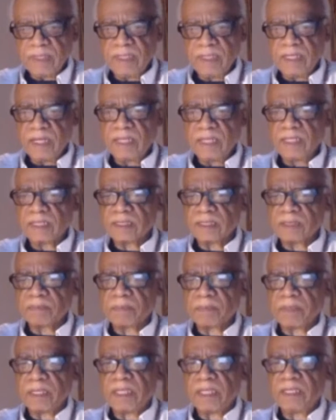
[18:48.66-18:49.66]
The
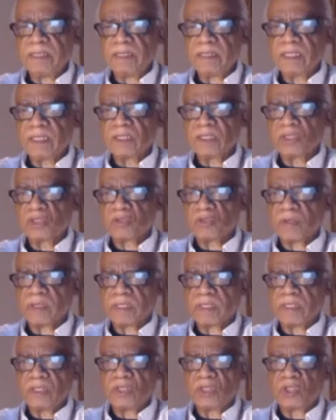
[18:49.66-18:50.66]
unexplained
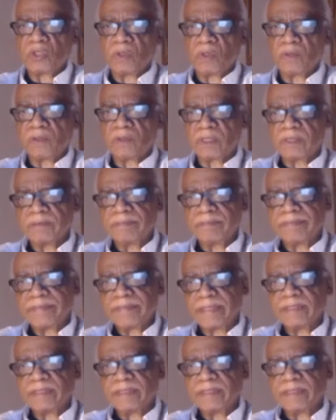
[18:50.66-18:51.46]
shrugging shoulders, oh,